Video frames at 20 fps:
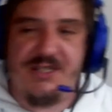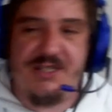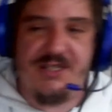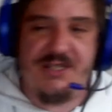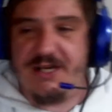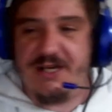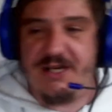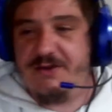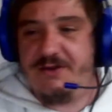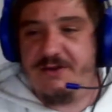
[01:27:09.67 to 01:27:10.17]

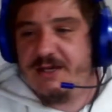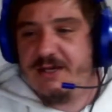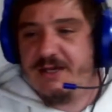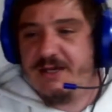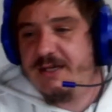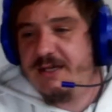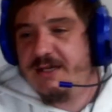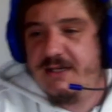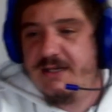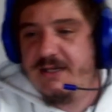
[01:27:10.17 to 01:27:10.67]
So
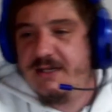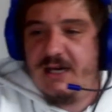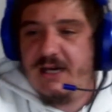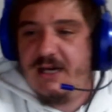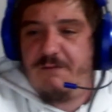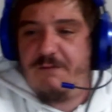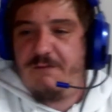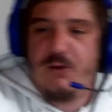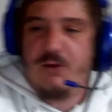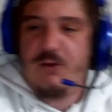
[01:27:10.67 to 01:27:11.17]

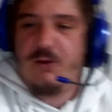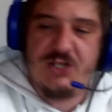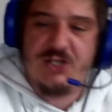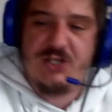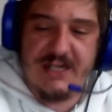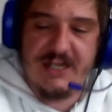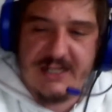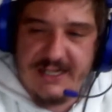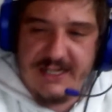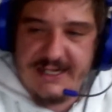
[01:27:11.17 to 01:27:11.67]

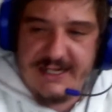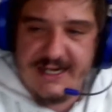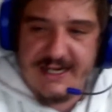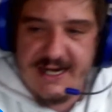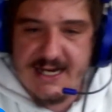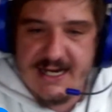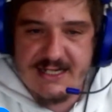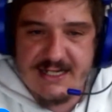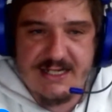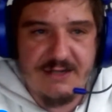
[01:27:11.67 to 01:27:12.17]
unfortunately,
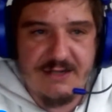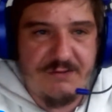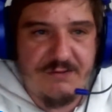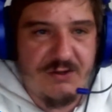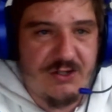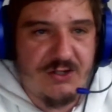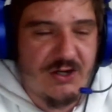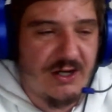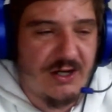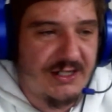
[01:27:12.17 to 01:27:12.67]
guys, if
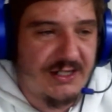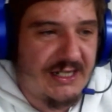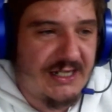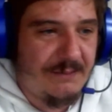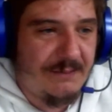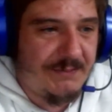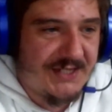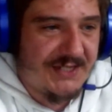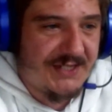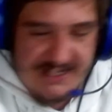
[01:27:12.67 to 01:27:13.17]
you can't
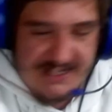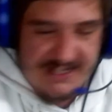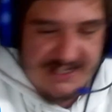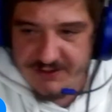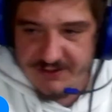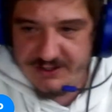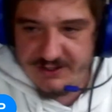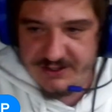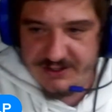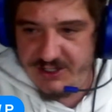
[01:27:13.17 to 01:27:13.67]
keep it
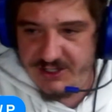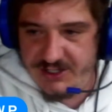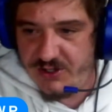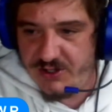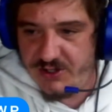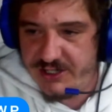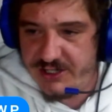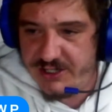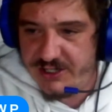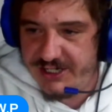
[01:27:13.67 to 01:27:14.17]
civil, you
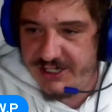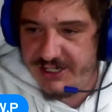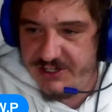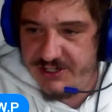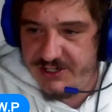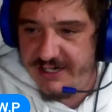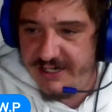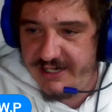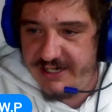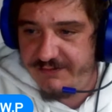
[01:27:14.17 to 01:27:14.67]
are going
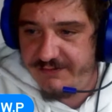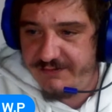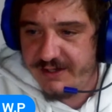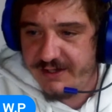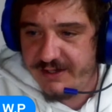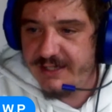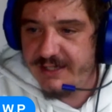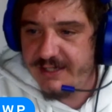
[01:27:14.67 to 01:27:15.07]
to leave.